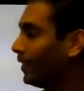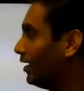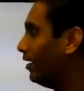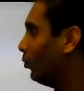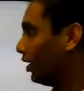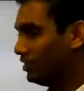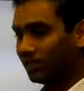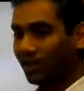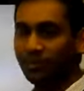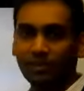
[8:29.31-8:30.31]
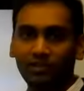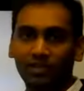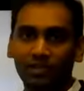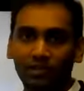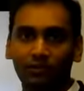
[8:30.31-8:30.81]
One is a canvas
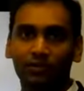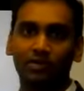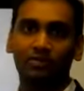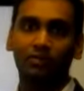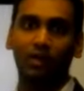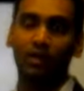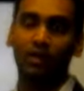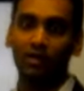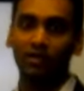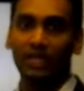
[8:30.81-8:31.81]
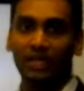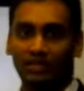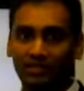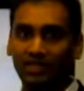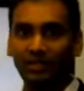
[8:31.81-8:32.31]
error, which is occurred in the
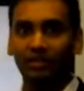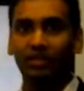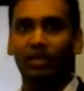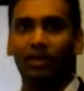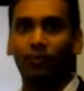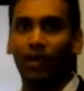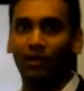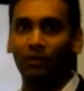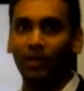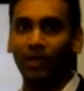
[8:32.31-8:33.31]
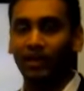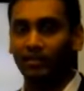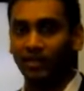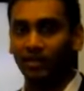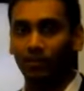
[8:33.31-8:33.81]
ETC, where we
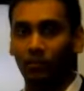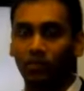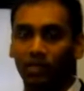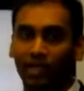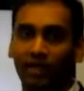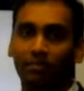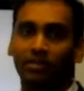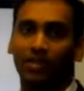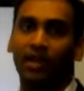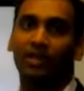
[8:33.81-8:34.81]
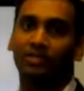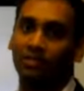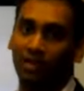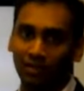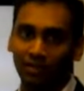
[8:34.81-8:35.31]
accidentally put the canvas as
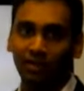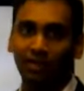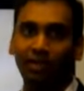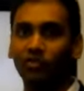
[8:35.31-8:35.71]
none.